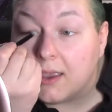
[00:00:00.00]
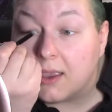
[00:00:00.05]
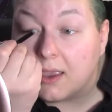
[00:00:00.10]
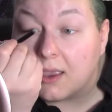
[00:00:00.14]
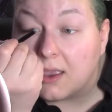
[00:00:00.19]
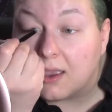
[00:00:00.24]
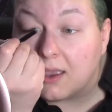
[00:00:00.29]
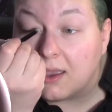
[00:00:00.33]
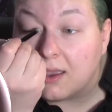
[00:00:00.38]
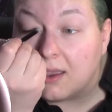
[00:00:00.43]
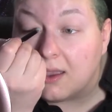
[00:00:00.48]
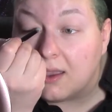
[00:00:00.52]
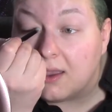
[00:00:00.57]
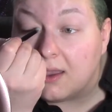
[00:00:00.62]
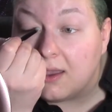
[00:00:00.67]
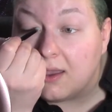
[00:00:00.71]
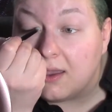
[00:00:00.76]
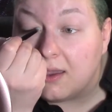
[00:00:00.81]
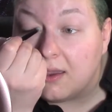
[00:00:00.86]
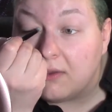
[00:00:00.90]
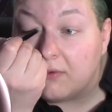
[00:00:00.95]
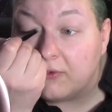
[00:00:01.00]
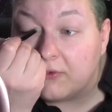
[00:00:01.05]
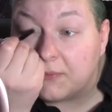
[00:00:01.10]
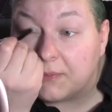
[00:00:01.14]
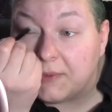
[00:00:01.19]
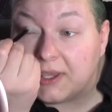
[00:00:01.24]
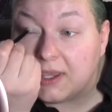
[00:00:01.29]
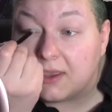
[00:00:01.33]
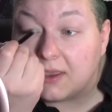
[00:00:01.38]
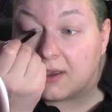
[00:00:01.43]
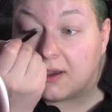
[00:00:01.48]
And
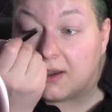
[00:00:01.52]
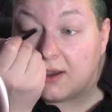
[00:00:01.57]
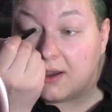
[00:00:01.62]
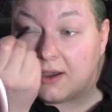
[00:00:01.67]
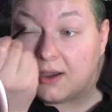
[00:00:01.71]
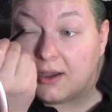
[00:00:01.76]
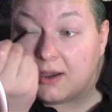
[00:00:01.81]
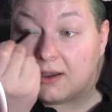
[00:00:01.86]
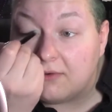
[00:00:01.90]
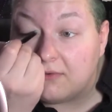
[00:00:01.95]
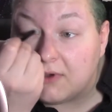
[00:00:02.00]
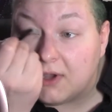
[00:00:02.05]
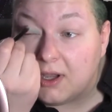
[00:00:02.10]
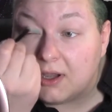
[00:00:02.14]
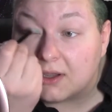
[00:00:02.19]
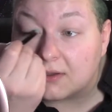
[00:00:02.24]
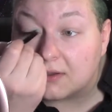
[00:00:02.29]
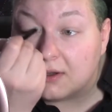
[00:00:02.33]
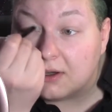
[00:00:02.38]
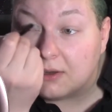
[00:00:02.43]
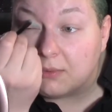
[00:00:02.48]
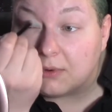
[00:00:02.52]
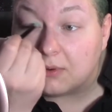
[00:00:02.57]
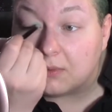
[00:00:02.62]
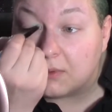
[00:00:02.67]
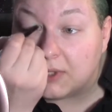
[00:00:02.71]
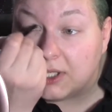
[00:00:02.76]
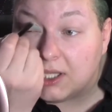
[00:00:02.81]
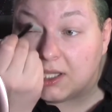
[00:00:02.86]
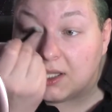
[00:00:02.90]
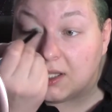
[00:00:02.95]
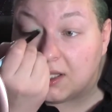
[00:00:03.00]
speaking of
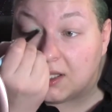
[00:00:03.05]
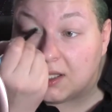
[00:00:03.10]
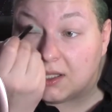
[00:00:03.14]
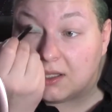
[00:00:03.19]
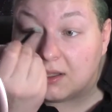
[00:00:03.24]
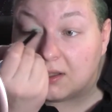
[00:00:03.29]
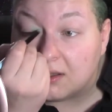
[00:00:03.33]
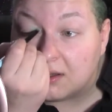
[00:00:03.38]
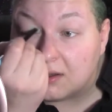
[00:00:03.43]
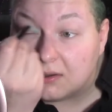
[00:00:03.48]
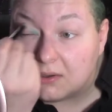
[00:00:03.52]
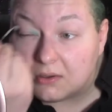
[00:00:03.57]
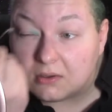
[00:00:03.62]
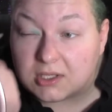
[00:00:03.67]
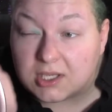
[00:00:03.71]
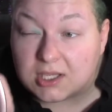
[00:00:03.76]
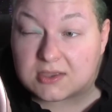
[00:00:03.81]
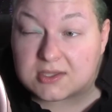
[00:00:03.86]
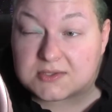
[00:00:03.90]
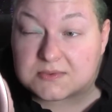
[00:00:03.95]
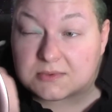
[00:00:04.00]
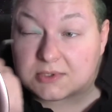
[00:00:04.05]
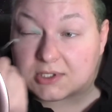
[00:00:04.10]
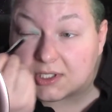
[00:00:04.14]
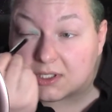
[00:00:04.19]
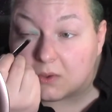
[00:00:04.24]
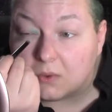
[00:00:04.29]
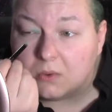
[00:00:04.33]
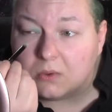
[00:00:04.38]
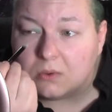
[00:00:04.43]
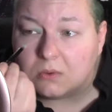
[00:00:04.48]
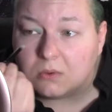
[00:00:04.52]
Octoberween, ooh yeah, this really
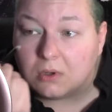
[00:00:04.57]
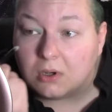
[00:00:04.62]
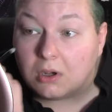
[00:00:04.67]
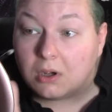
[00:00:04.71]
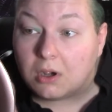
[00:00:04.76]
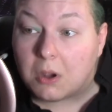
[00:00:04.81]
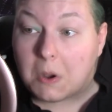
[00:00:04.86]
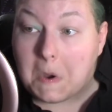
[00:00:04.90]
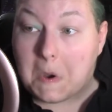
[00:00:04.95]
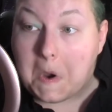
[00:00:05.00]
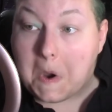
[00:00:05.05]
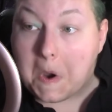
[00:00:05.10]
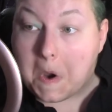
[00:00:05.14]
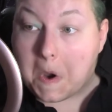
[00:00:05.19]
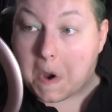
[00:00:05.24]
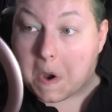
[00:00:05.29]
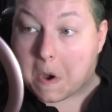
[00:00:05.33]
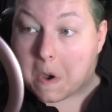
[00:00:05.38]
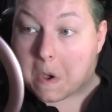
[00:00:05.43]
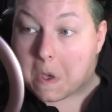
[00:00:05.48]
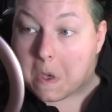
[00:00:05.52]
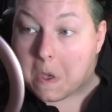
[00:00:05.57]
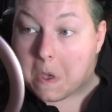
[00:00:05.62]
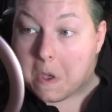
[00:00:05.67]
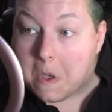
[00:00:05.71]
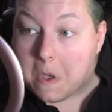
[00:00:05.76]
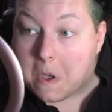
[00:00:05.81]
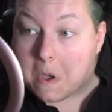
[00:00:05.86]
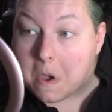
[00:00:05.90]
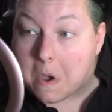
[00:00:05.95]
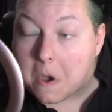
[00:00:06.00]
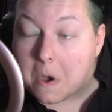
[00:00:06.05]
ooh
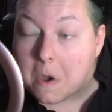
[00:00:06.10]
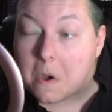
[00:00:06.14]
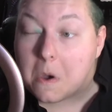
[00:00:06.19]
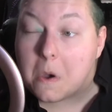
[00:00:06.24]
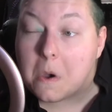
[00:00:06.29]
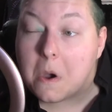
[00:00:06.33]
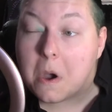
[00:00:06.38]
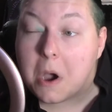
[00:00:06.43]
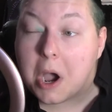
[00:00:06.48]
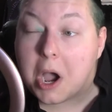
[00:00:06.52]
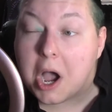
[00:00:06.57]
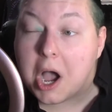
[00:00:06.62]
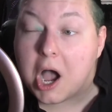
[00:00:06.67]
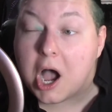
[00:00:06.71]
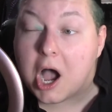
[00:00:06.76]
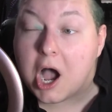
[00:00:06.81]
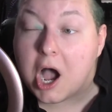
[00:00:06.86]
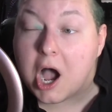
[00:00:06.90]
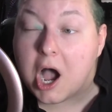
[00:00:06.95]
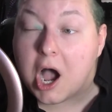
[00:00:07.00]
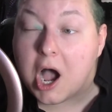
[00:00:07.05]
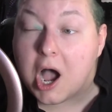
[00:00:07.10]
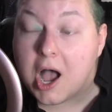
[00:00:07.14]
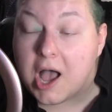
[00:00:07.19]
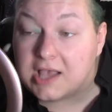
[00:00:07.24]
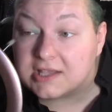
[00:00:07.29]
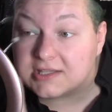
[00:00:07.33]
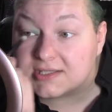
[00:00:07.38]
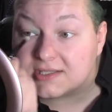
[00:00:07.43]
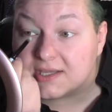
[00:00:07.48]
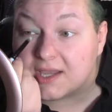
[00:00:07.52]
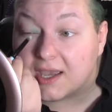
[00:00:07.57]
Oh.
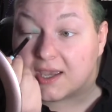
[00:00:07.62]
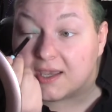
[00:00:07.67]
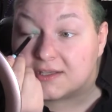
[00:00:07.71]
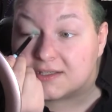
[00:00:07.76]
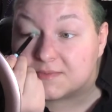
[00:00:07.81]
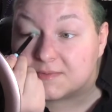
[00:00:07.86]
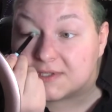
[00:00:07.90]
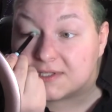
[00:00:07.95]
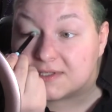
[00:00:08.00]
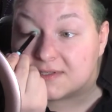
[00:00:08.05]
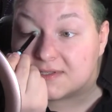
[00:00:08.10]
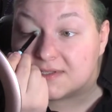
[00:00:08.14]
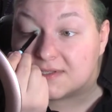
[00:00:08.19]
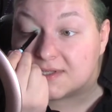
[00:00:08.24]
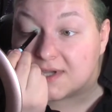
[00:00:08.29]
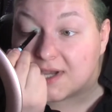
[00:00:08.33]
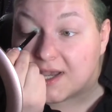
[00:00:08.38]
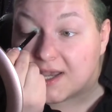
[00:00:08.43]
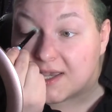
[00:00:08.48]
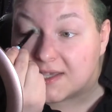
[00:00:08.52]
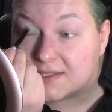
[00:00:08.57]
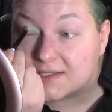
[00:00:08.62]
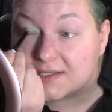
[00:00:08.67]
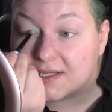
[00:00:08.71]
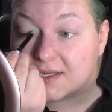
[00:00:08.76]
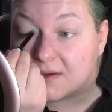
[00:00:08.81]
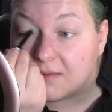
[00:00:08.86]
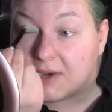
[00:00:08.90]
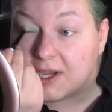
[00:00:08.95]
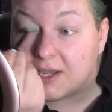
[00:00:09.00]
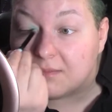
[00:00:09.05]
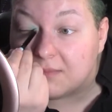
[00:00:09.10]
That's nice, but it does
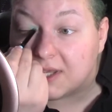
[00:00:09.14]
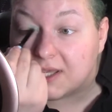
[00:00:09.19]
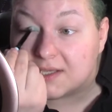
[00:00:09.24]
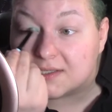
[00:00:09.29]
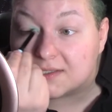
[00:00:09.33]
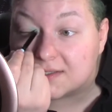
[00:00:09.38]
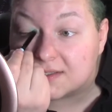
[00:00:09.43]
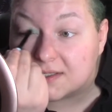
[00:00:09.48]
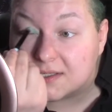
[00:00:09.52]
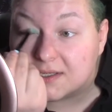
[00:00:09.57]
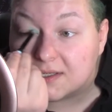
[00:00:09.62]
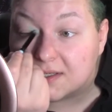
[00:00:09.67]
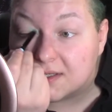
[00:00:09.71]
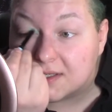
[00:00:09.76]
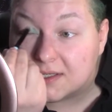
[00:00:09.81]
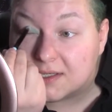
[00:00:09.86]
need a white base